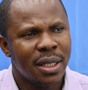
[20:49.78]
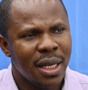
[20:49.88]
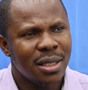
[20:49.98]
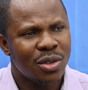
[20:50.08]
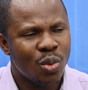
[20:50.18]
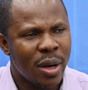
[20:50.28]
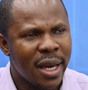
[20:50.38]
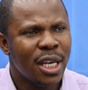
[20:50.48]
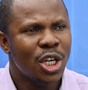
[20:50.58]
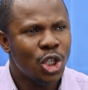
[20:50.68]
That is
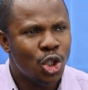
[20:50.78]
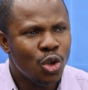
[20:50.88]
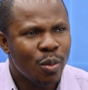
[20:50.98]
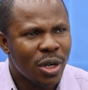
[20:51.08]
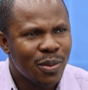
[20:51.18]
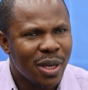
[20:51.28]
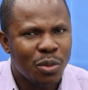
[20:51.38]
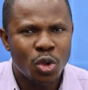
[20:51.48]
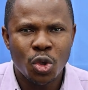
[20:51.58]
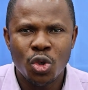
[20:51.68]
why you must be
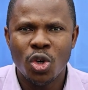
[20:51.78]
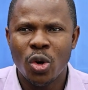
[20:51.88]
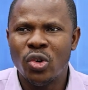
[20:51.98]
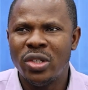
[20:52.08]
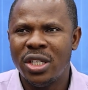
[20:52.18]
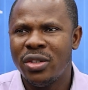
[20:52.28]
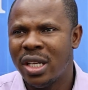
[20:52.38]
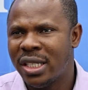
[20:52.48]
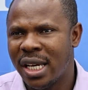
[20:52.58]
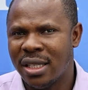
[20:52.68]
able to do your own due
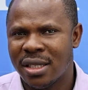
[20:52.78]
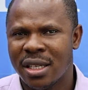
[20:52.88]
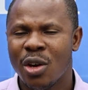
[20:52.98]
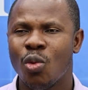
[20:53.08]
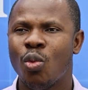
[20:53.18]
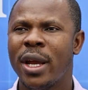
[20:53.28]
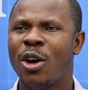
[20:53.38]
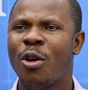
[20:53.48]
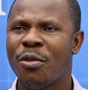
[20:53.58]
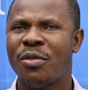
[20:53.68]
diligence when
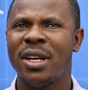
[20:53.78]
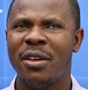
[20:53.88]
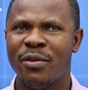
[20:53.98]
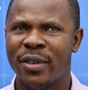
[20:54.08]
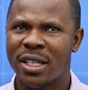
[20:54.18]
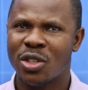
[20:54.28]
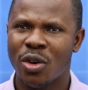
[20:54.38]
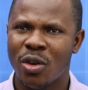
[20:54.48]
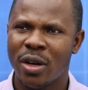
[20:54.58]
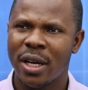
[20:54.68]
offering
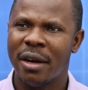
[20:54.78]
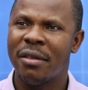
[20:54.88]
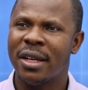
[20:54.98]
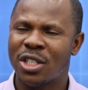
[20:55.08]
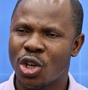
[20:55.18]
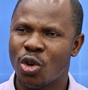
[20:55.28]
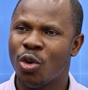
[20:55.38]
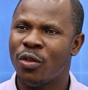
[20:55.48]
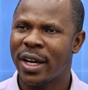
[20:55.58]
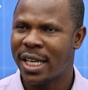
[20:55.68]
investor return
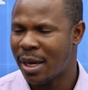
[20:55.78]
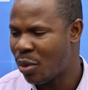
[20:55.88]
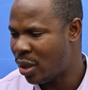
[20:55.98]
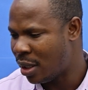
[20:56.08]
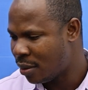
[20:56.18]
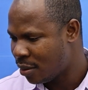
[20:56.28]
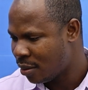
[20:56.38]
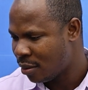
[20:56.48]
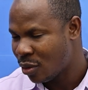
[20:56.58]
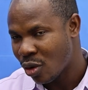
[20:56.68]
over their money,
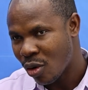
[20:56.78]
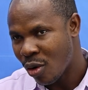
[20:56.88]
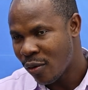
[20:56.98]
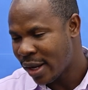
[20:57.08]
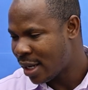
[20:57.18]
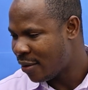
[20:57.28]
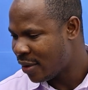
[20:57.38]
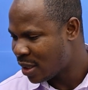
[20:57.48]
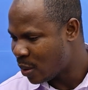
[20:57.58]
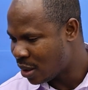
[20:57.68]
over their
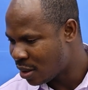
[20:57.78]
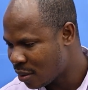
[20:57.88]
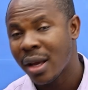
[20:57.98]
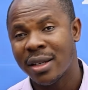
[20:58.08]
investments.